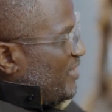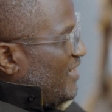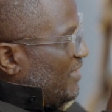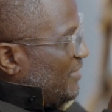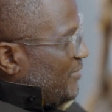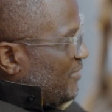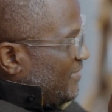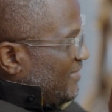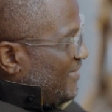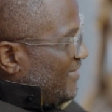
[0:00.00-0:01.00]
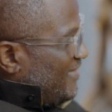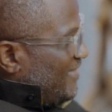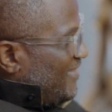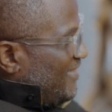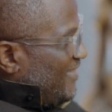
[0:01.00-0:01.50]
with the colors,
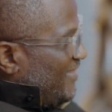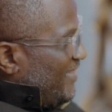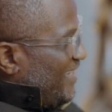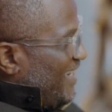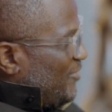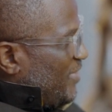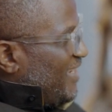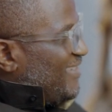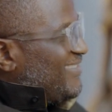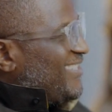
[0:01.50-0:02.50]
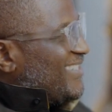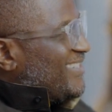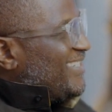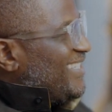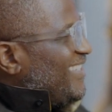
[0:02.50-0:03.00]
right? How do I
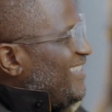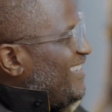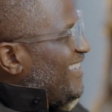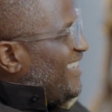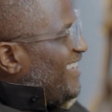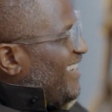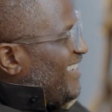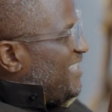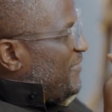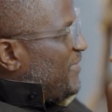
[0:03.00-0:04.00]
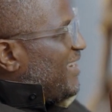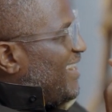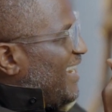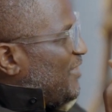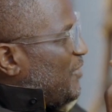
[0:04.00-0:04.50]
create a different
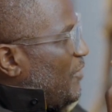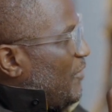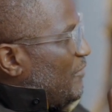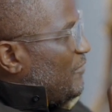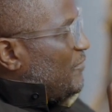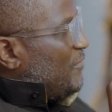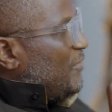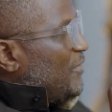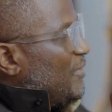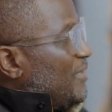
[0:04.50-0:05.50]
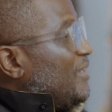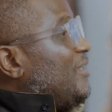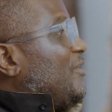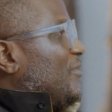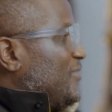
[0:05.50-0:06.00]
kind of,
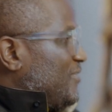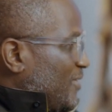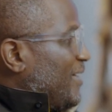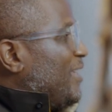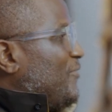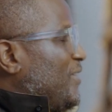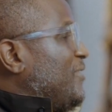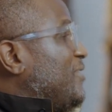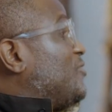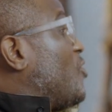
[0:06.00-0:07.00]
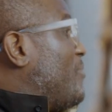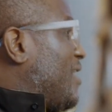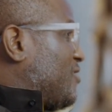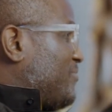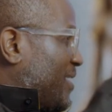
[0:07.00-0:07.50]
so if to go
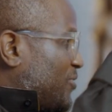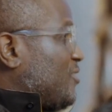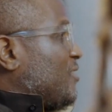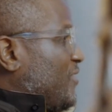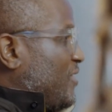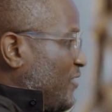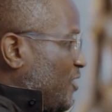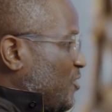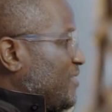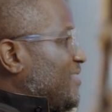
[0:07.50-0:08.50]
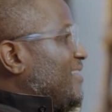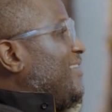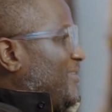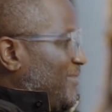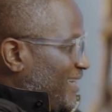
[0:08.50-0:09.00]
back to my process of innovation,
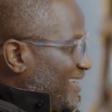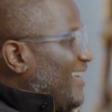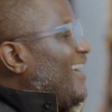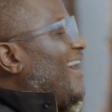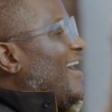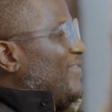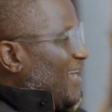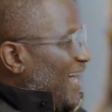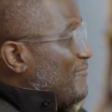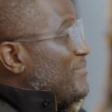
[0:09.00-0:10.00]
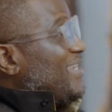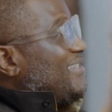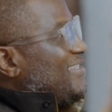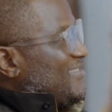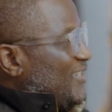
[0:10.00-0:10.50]
right? I've made a
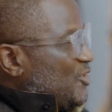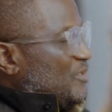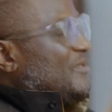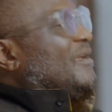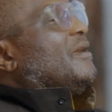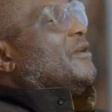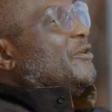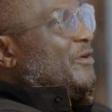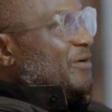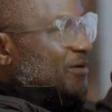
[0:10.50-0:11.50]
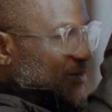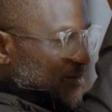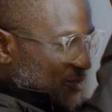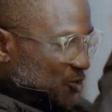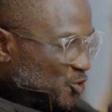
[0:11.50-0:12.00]
distinction:
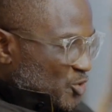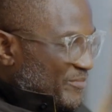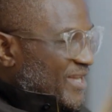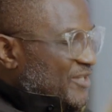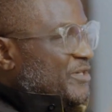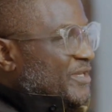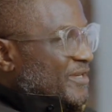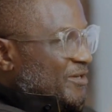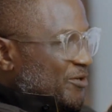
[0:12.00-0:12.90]
geometric,